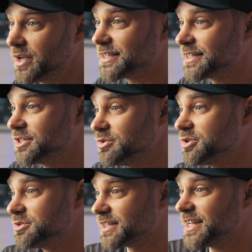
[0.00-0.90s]
yes, they do
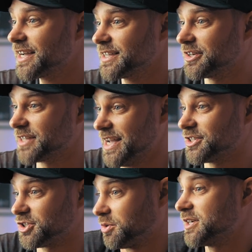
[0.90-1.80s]
use the tag titles
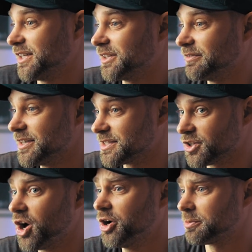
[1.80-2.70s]
as storytelling devices
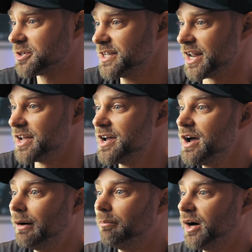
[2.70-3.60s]
100%,
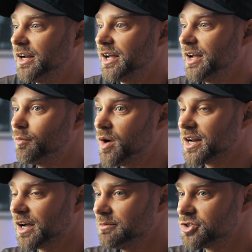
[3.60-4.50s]
but when
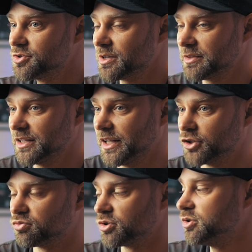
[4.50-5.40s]
it comes to something like
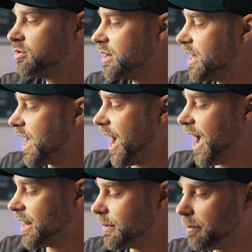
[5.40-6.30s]
Drew
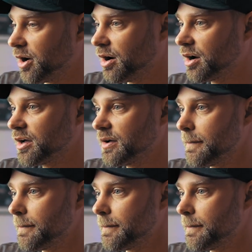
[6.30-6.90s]
and Punk,